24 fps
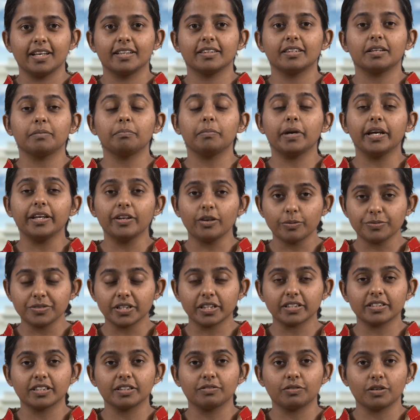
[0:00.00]
The main
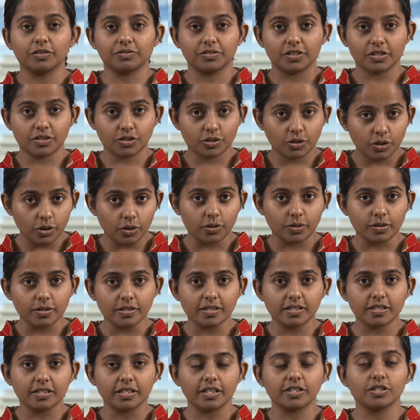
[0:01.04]
objective of this
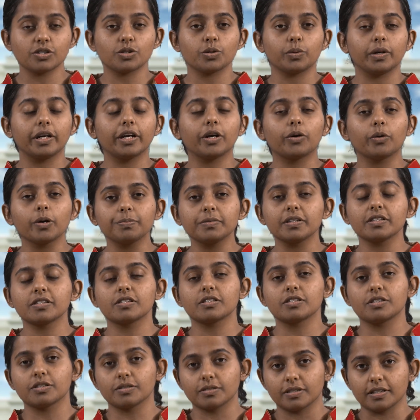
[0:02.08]
course is to equip the
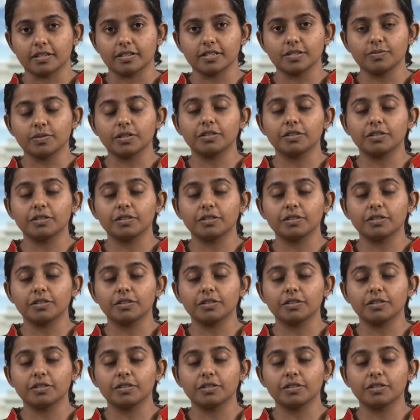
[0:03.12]
students